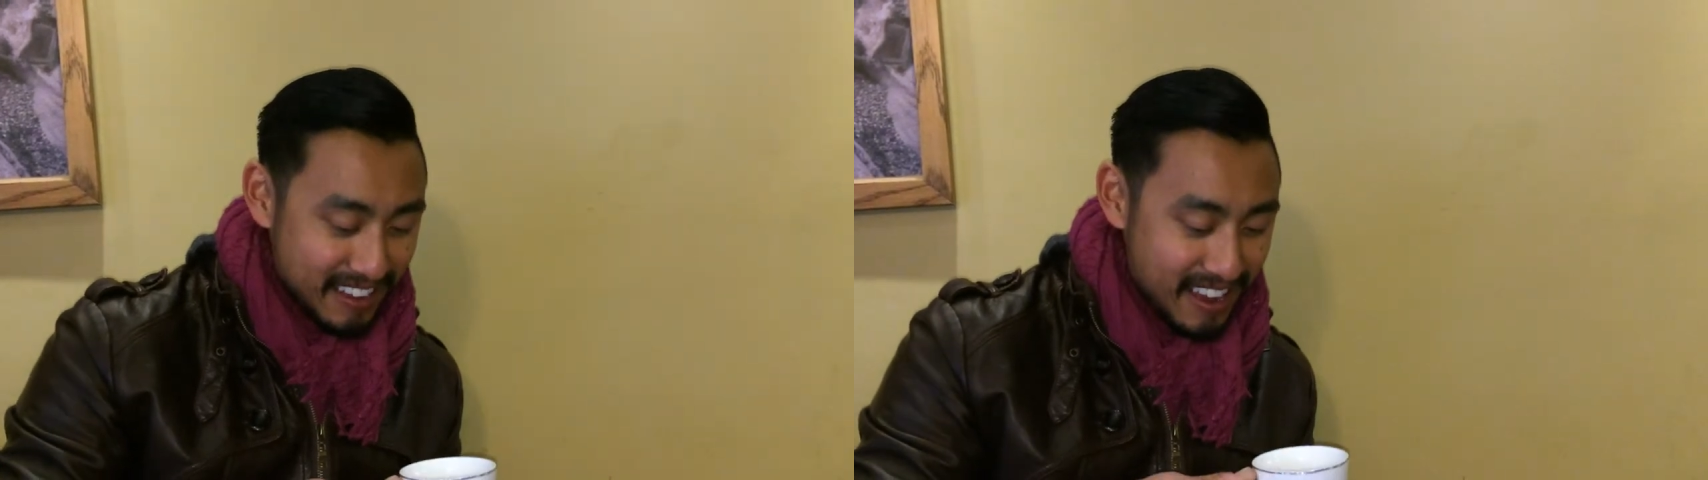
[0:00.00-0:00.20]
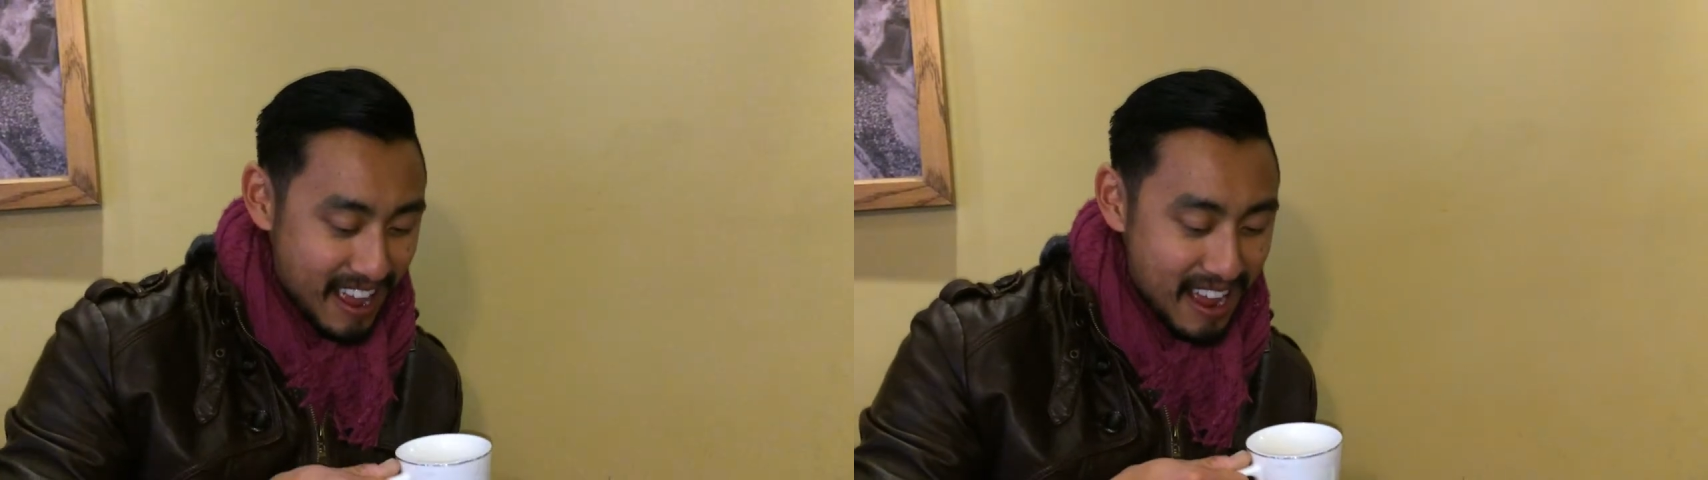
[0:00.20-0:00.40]

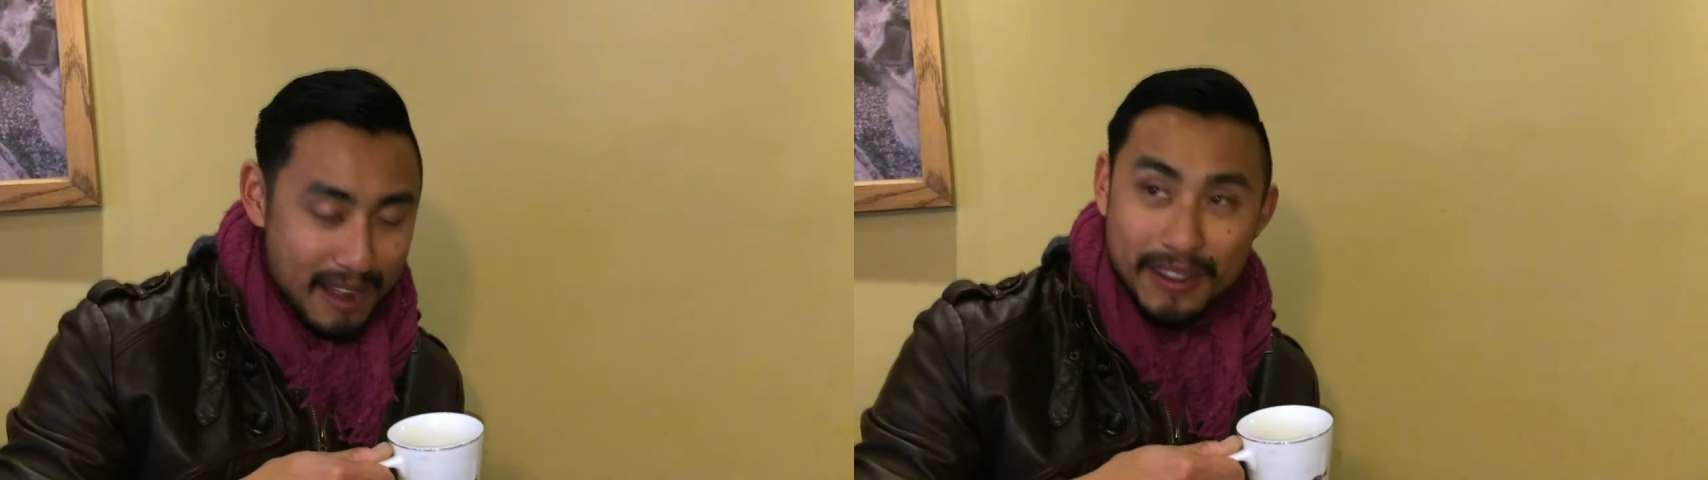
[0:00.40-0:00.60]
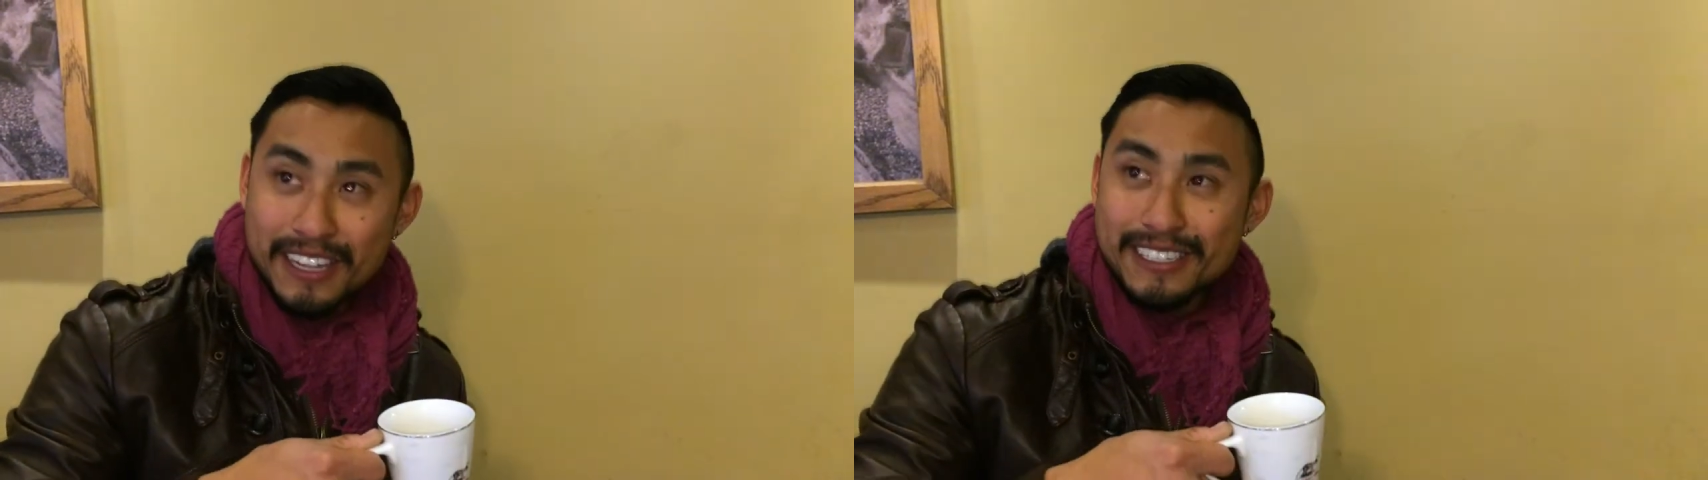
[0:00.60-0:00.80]
Yeah,
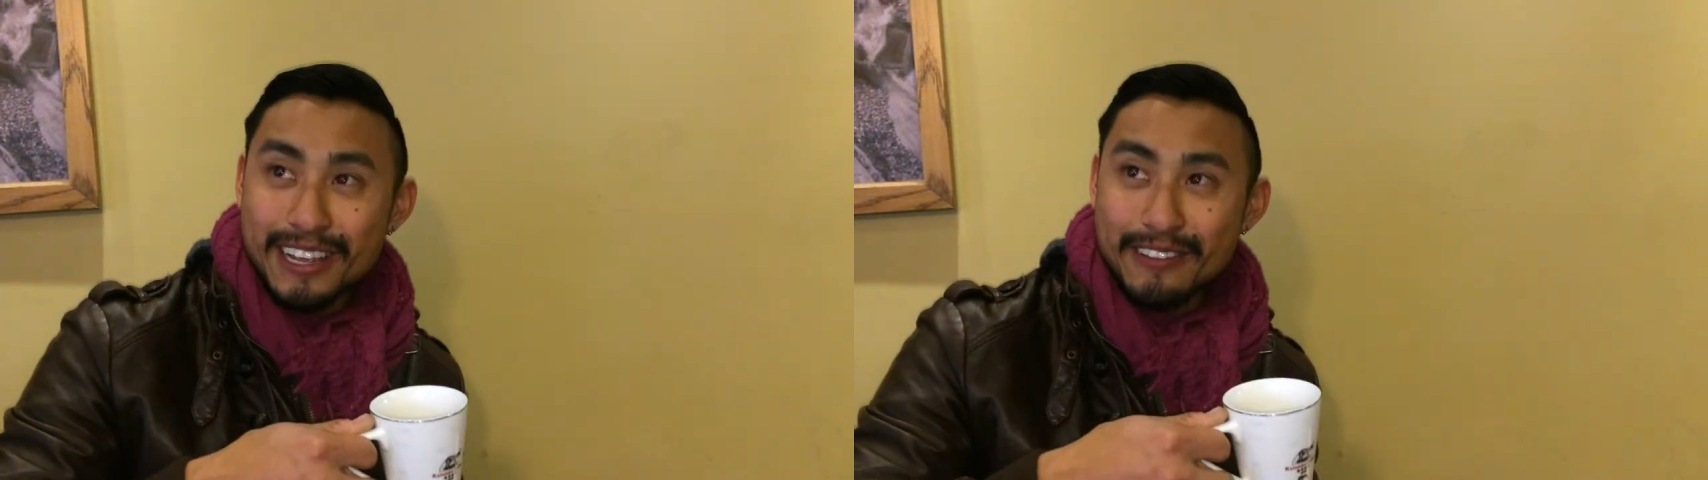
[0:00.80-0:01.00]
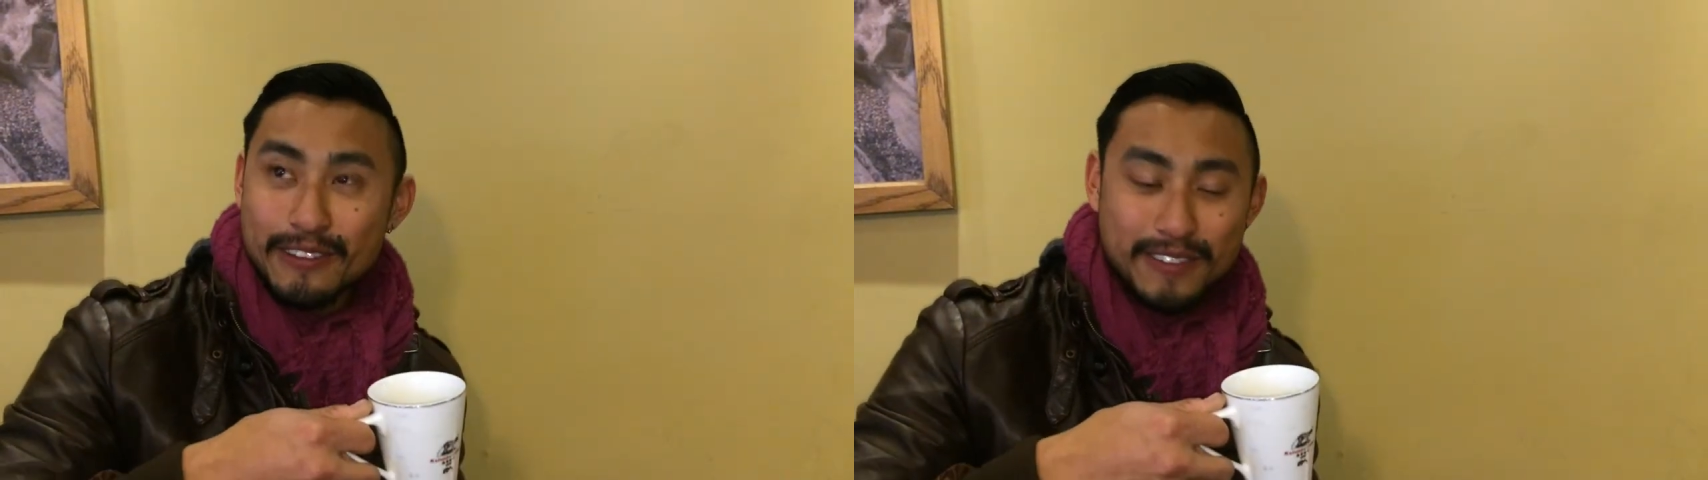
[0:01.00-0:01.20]
I mean, it's
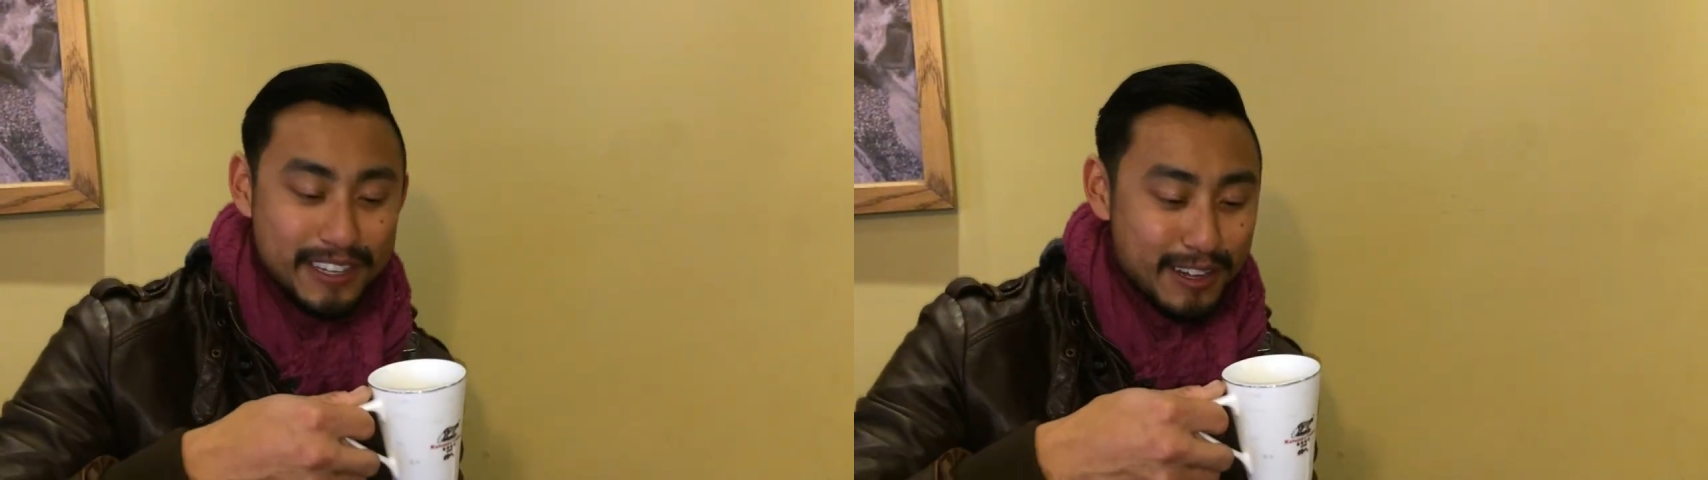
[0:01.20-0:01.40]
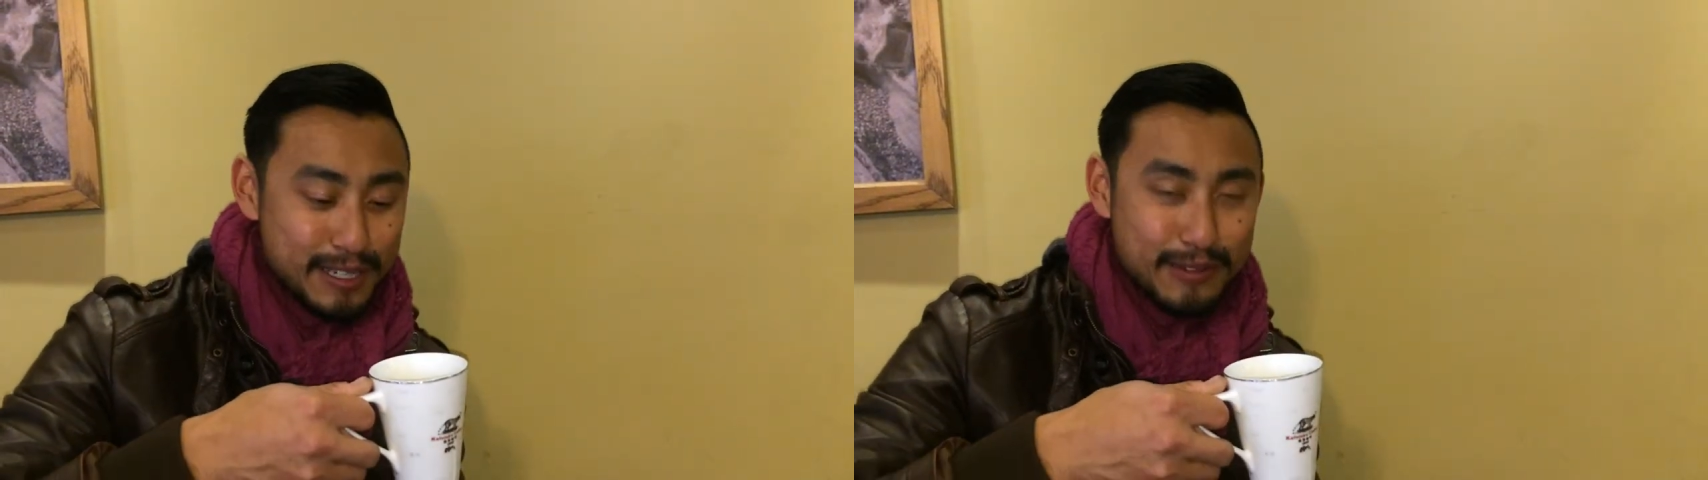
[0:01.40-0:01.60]
like $50